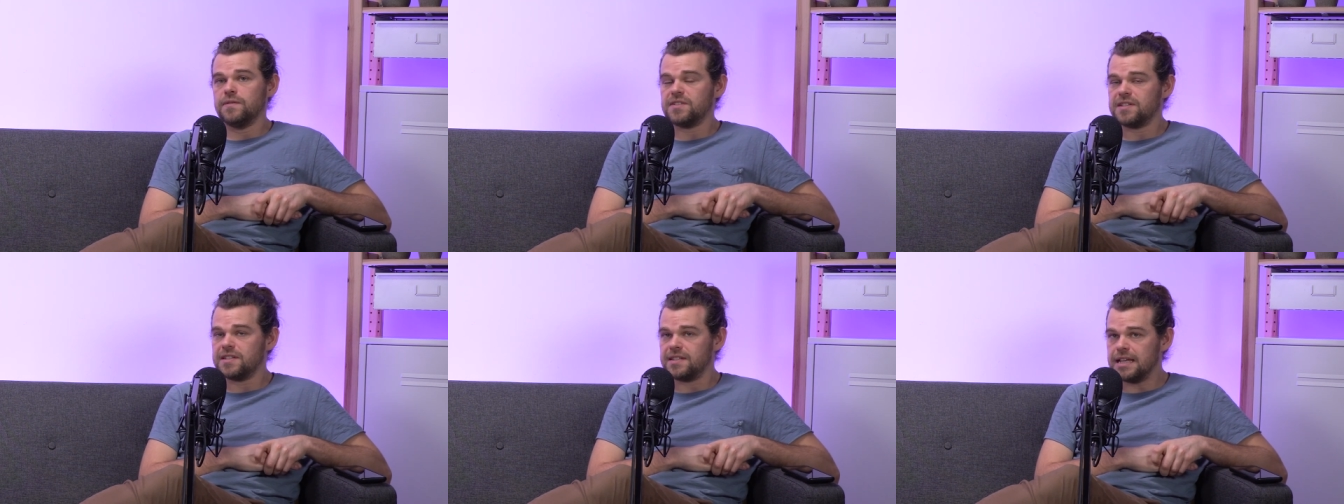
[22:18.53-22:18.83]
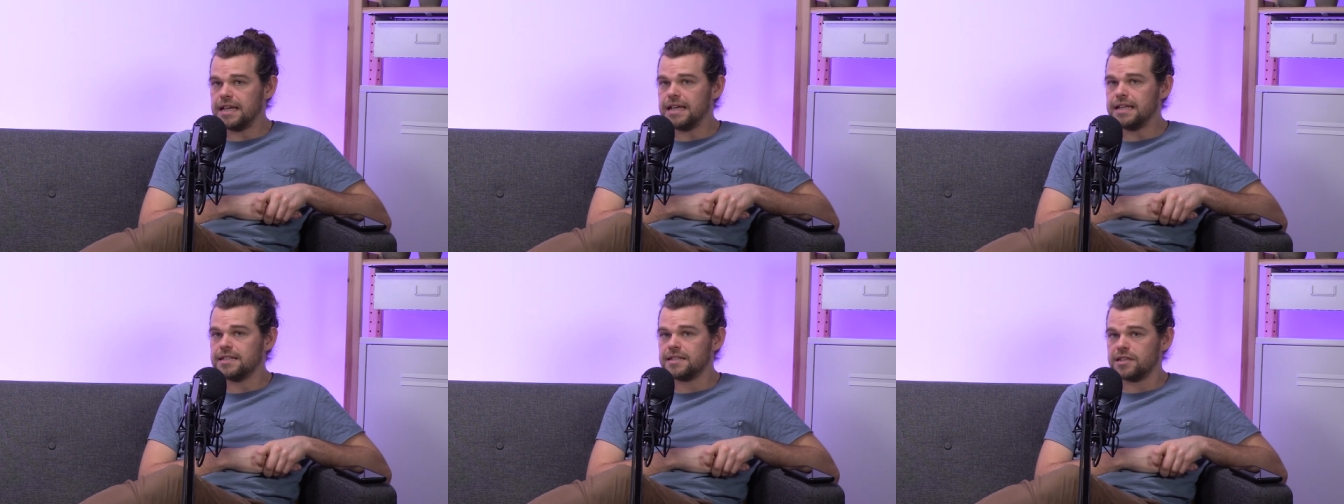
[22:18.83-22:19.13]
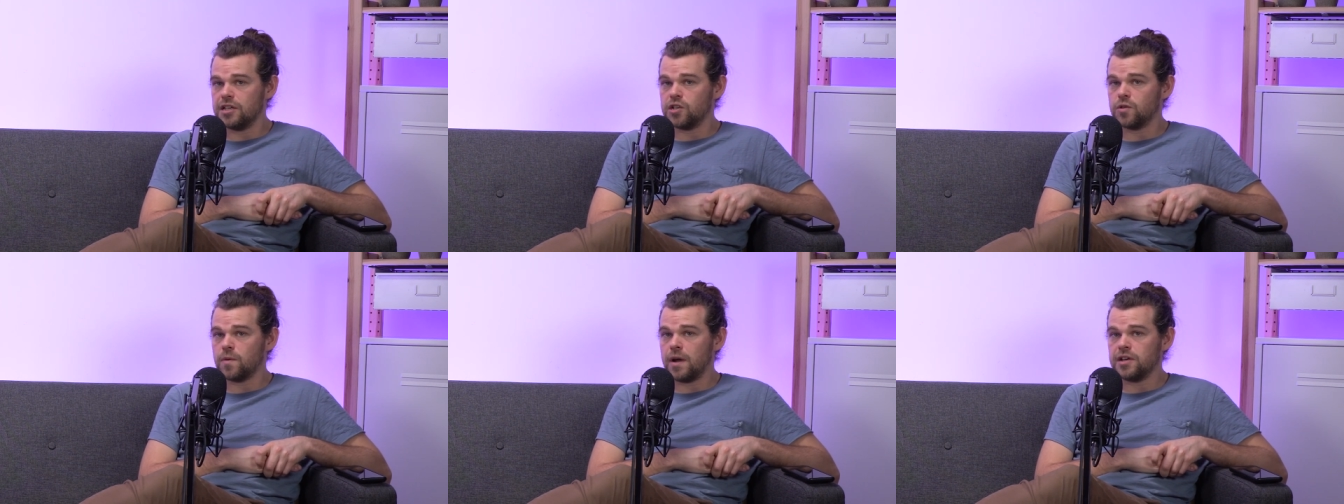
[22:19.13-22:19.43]
We've seen
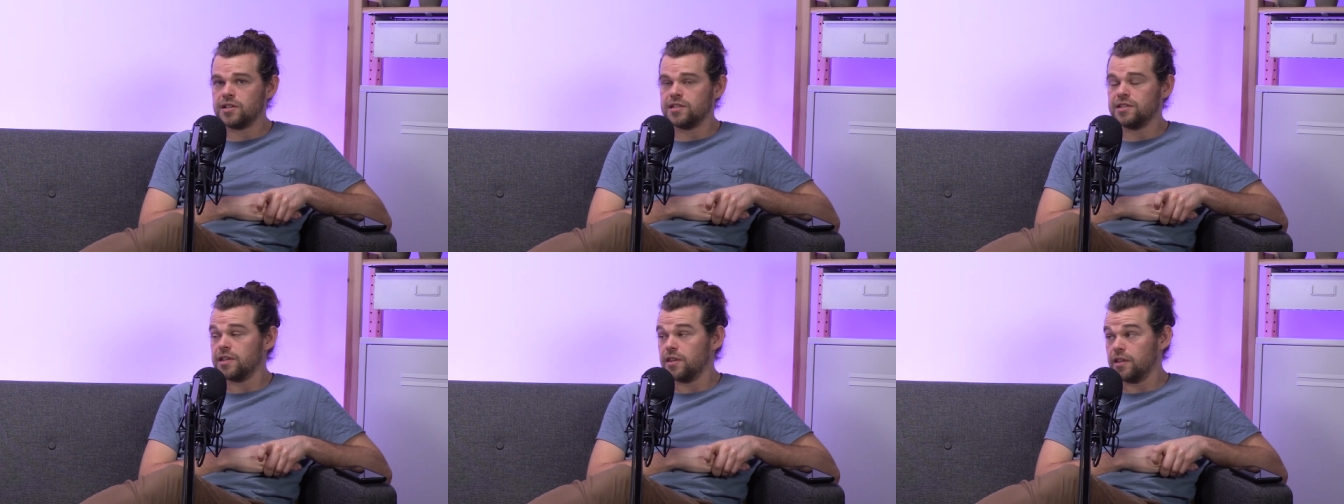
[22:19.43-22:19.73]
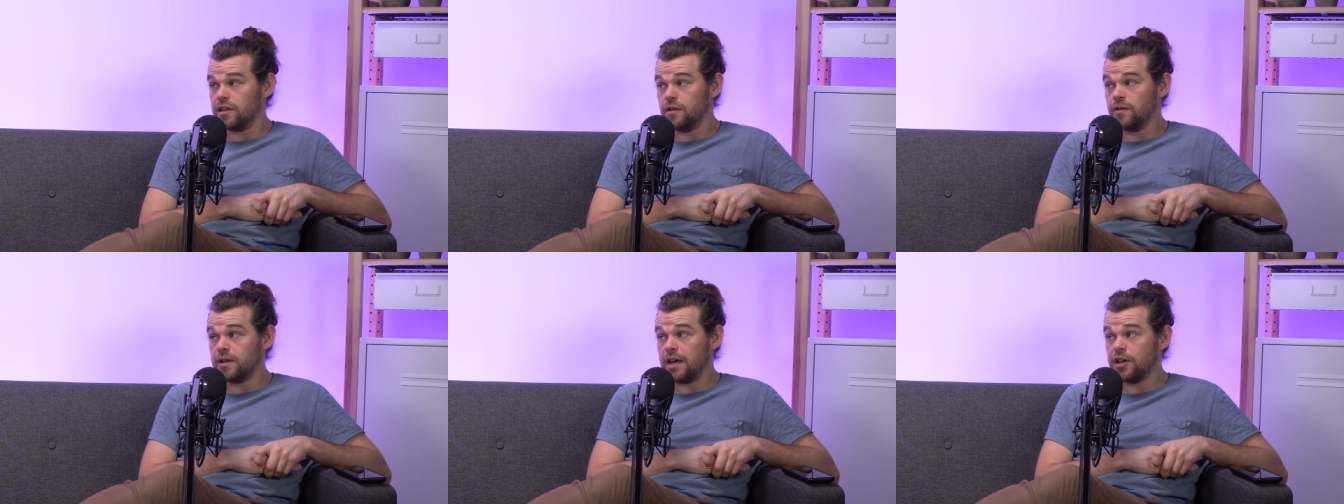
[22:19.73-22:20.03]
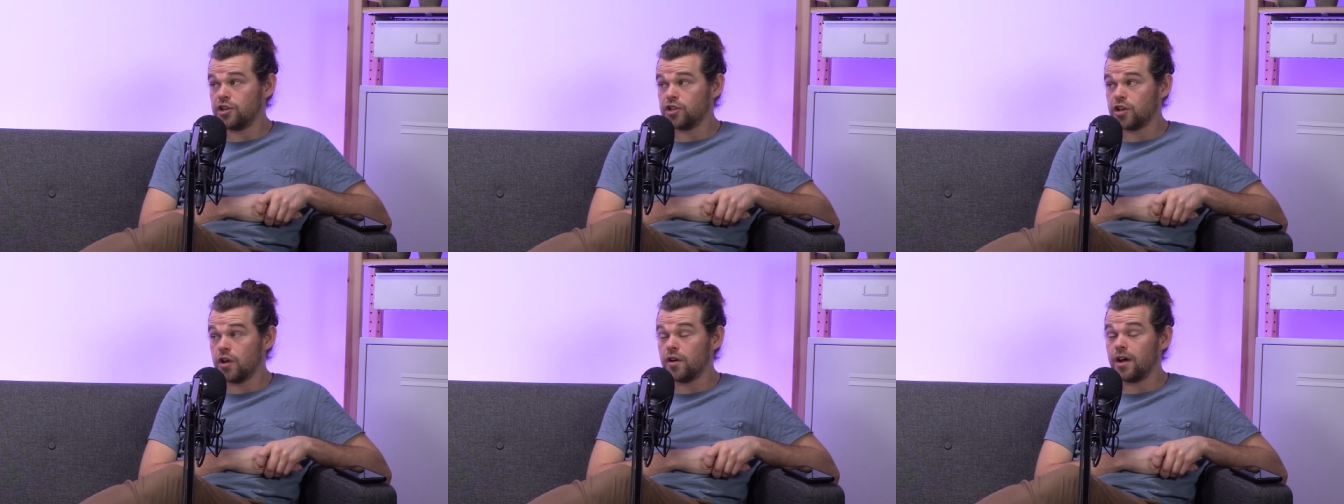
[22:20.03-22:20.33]
situations in the
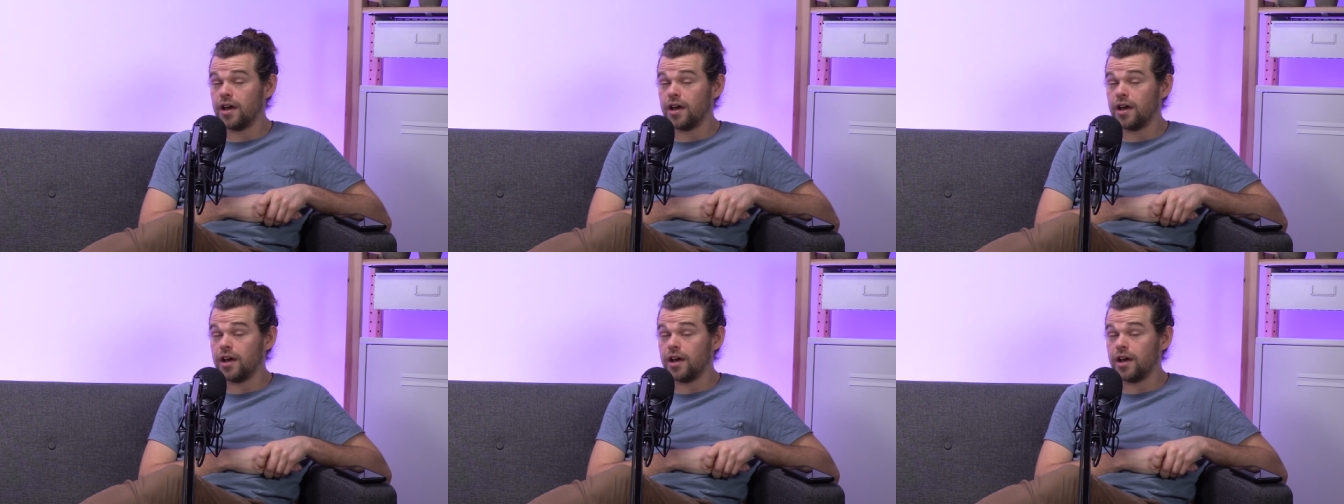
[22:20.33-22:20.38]
UK show,